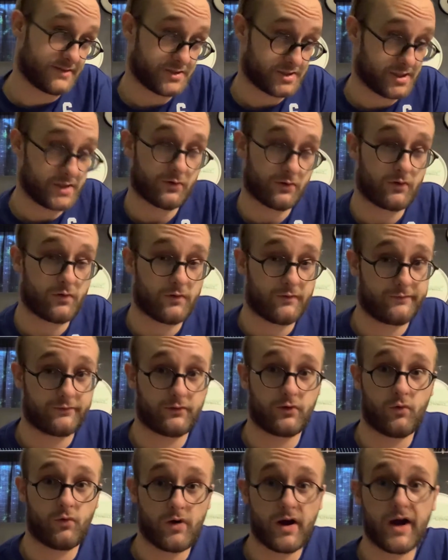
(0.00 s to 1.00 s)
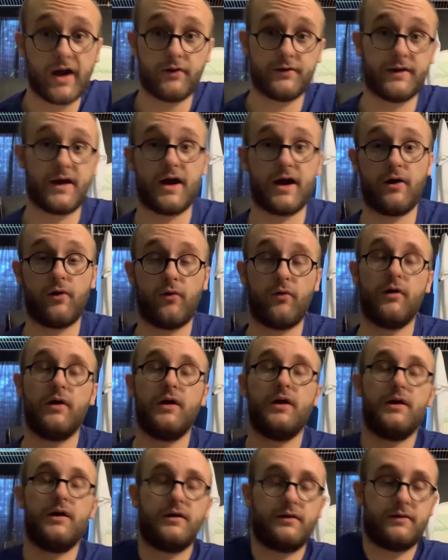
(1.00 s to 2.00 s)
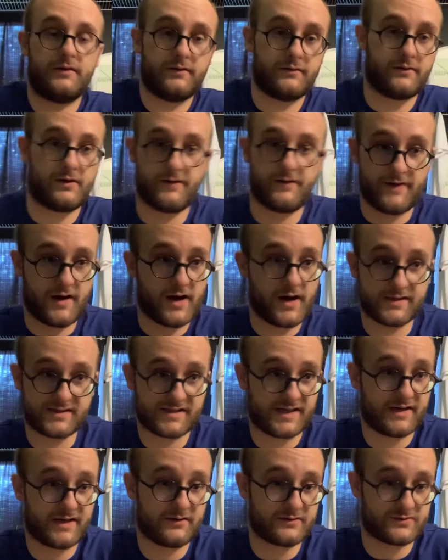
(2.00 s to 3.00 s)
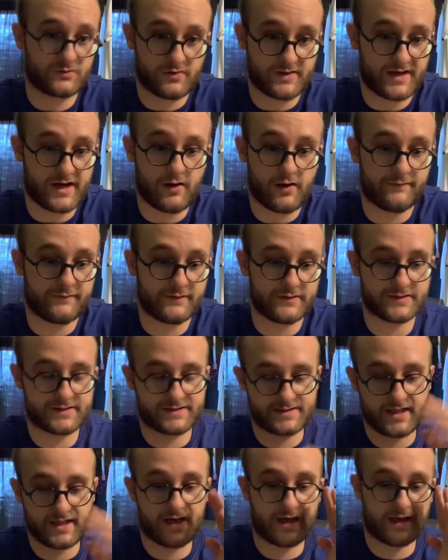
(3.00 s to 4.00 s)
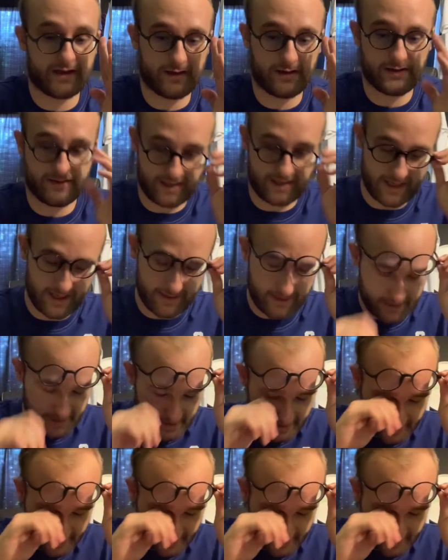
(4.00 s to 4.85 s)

general for a while now, the Azaels or the Alvahs, and uh, they had they got